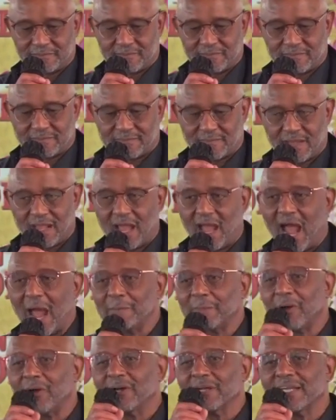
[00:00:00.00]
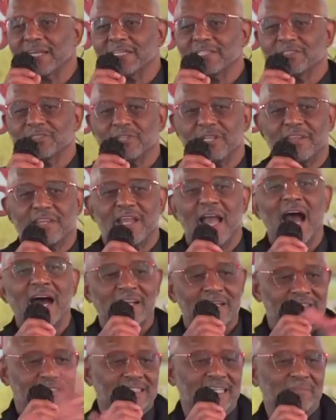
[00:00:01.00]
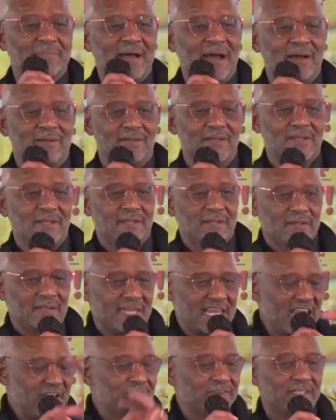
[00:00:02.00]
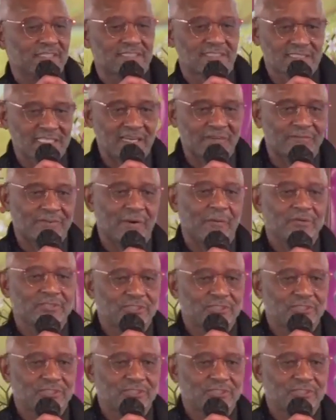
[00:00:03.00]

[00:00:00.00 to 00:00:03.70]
I'm not going to get into the theodicy about evil and suffering. I want you to use it as a